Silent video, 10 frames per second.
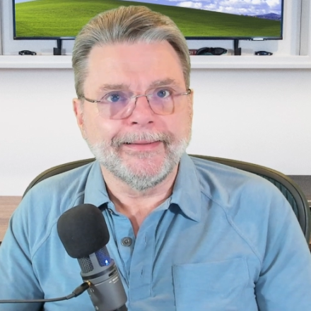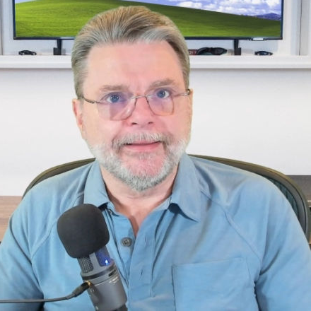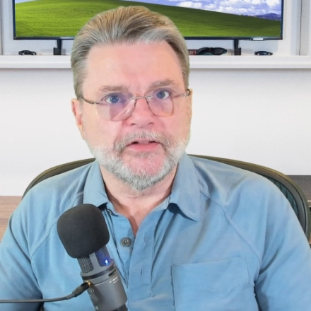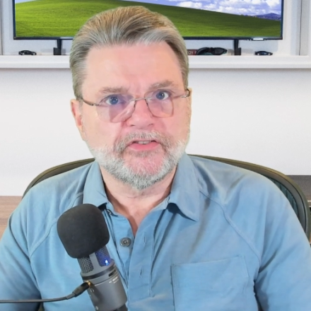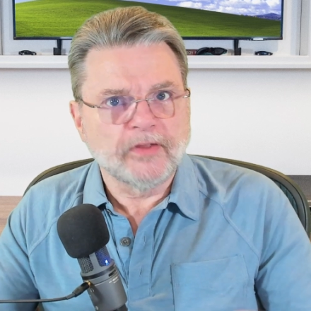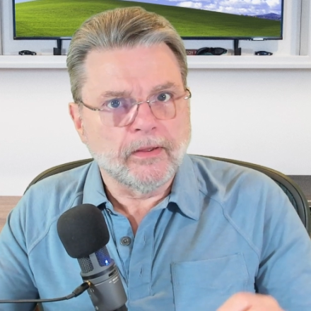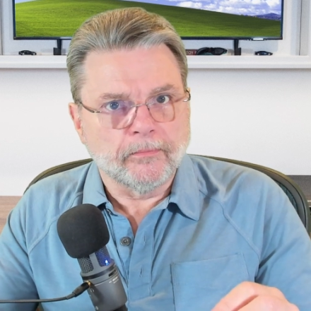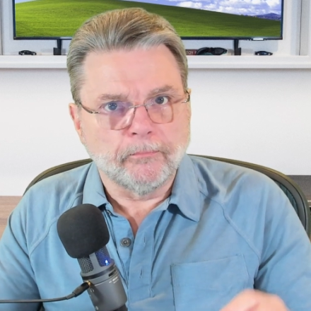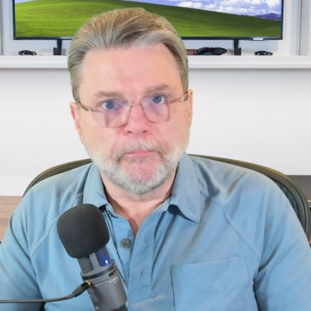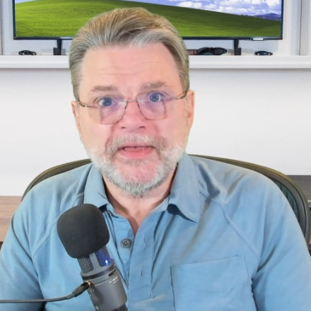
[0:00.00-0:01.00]
It's
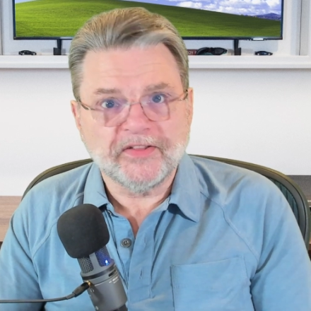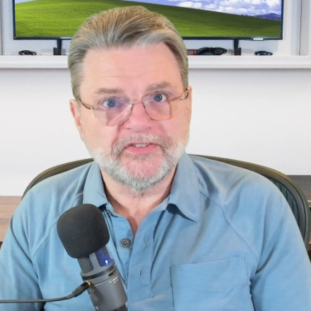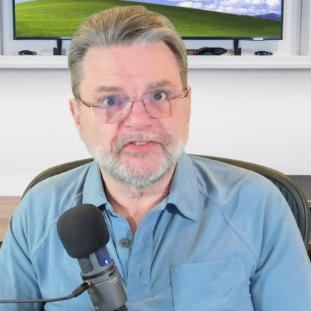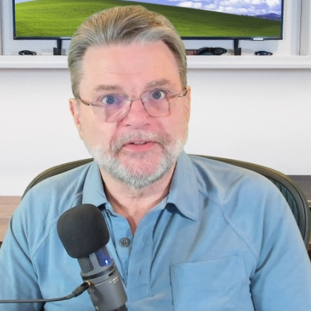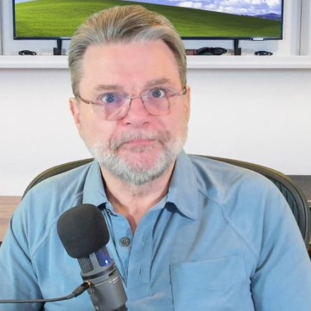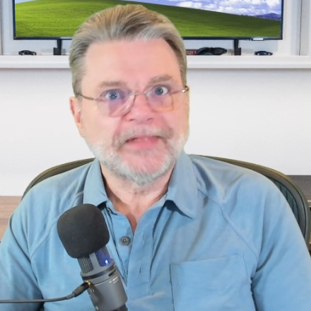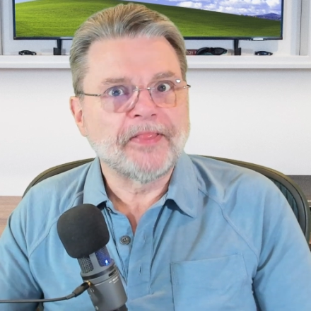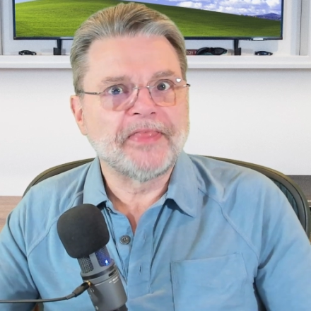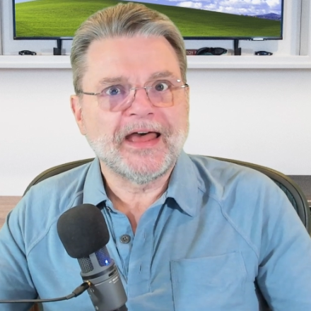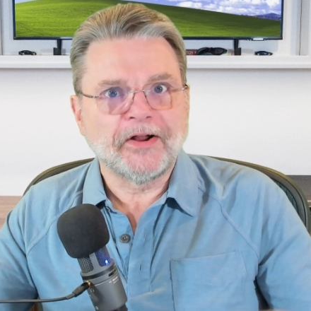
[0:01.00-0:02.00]
bits
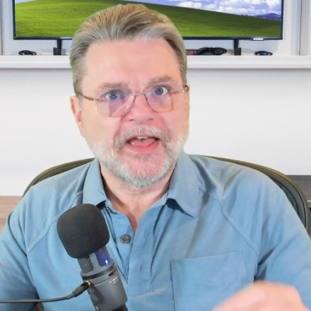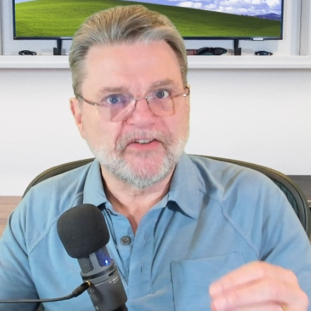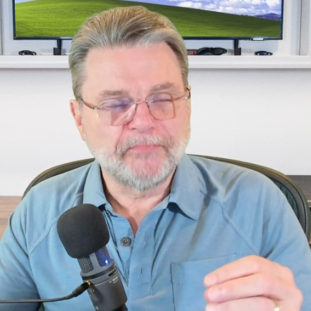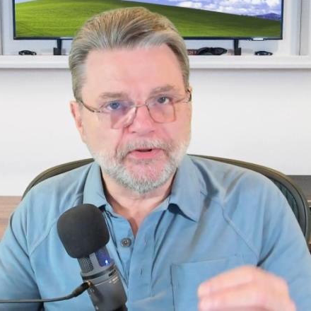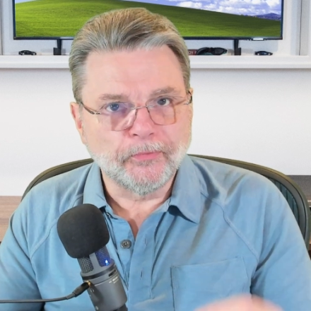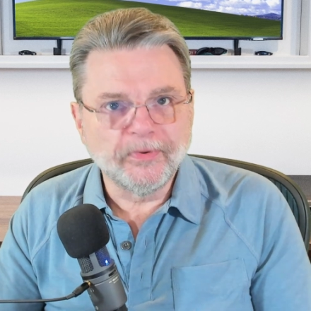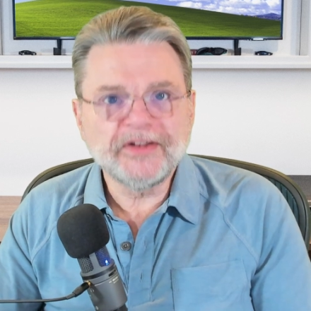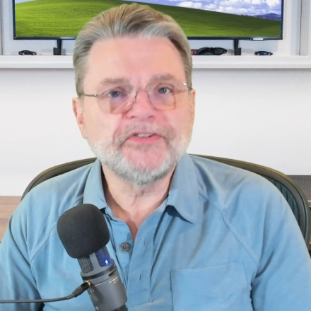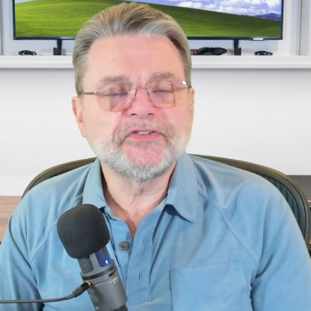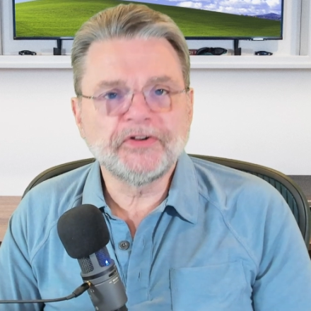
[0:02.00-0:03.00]
that have been
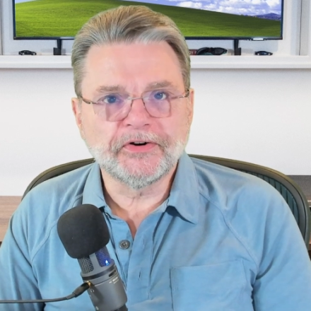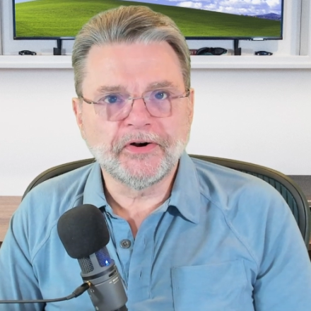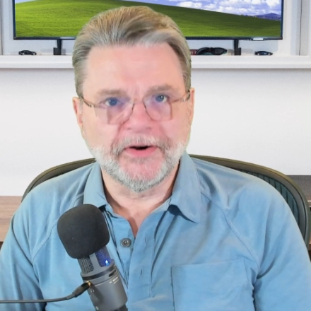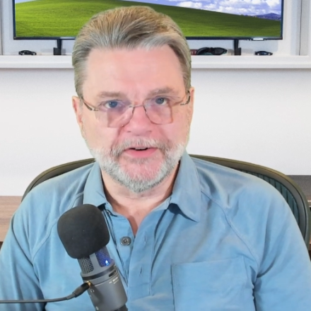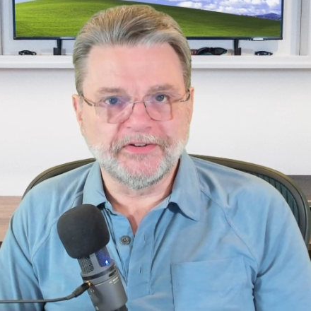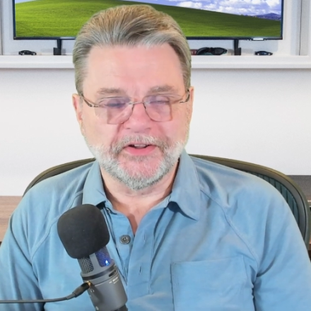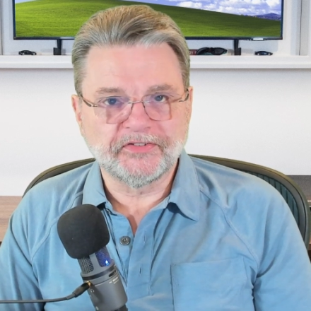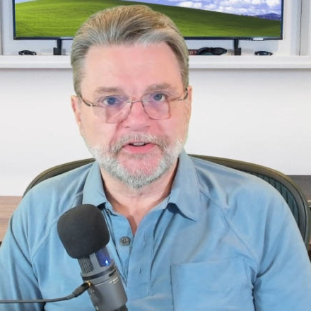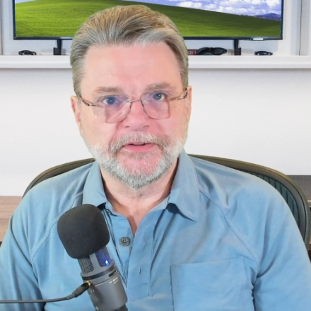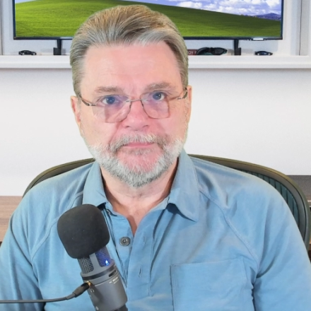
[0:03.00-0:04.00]
written to your hard disk,